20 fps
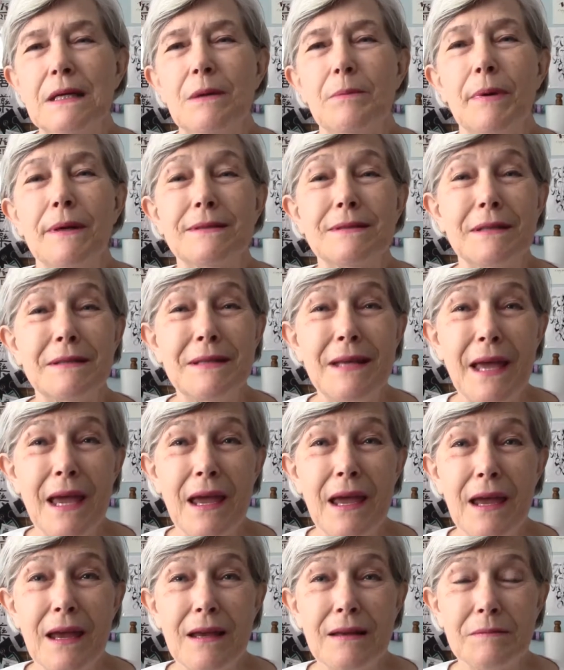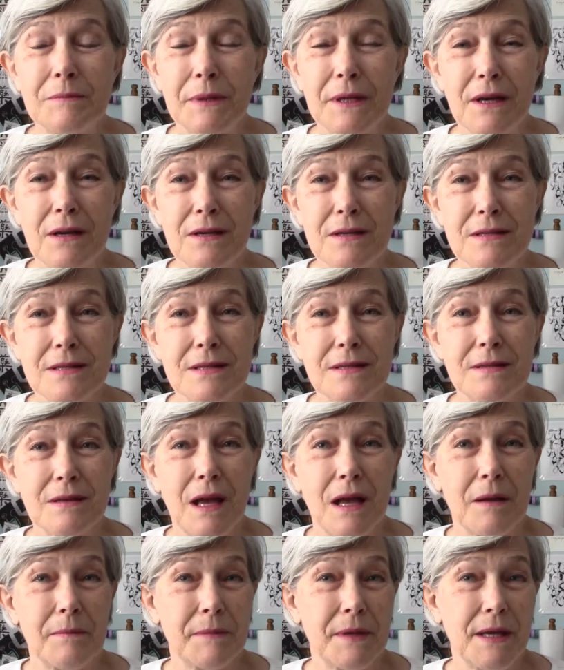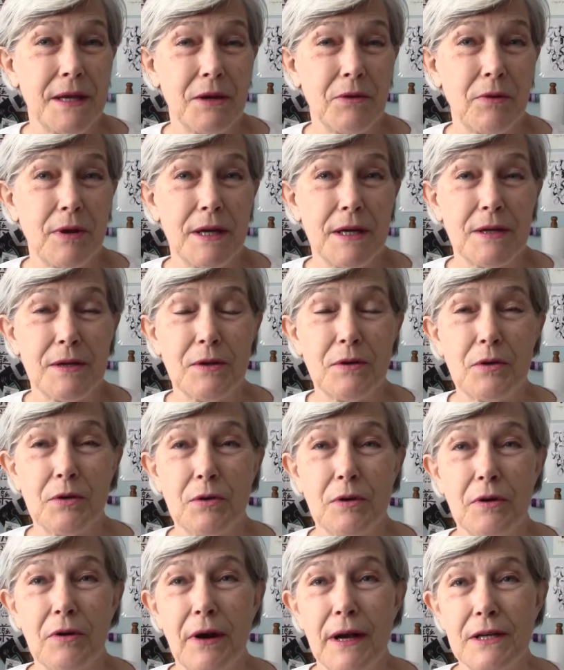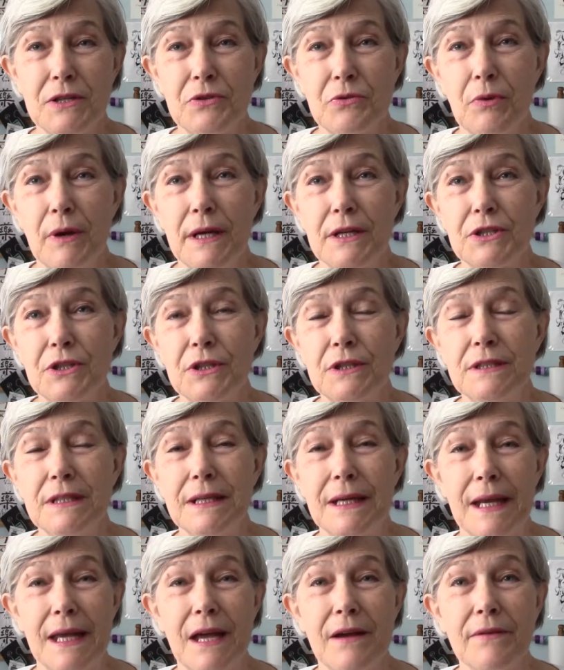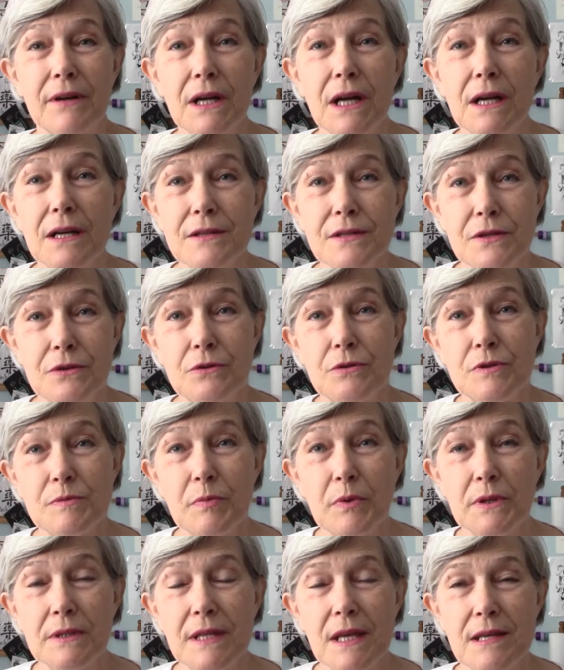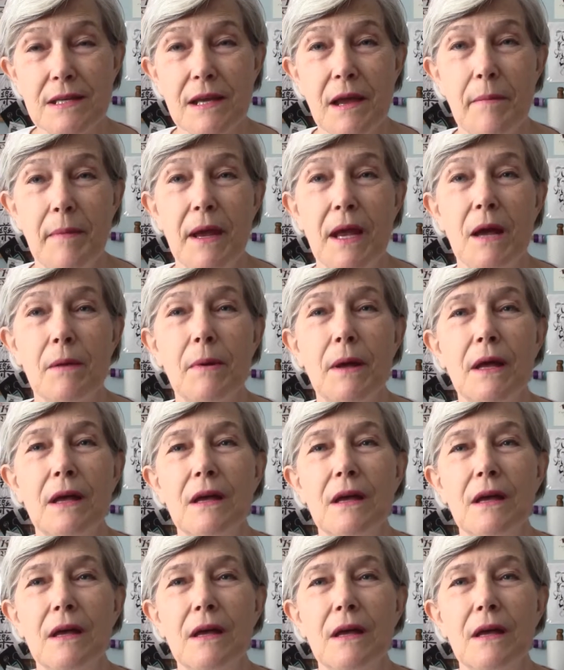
But today, because I'm getting ready to go to a graduation and I have a cousin whose birthday is coming up,